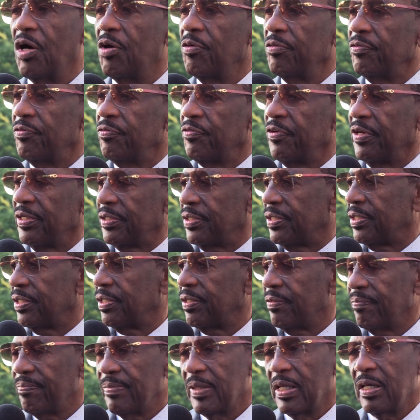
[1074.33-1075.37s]
outfit
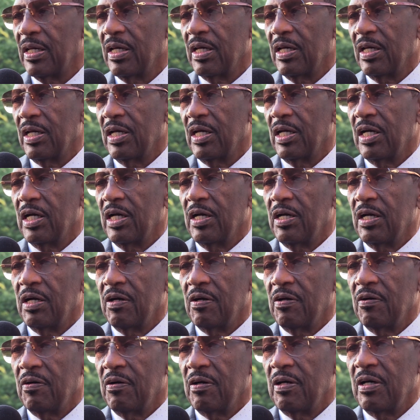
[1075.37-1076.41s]

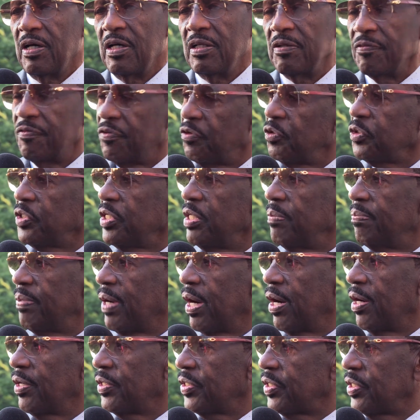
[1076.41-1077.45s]
in the 14
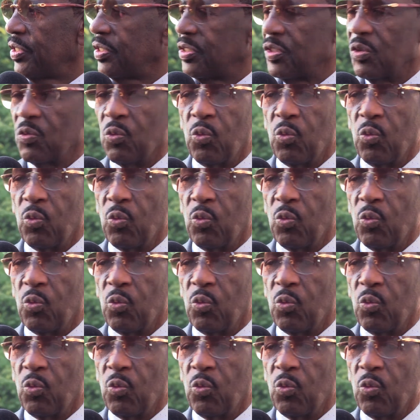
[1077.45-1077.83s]
parishes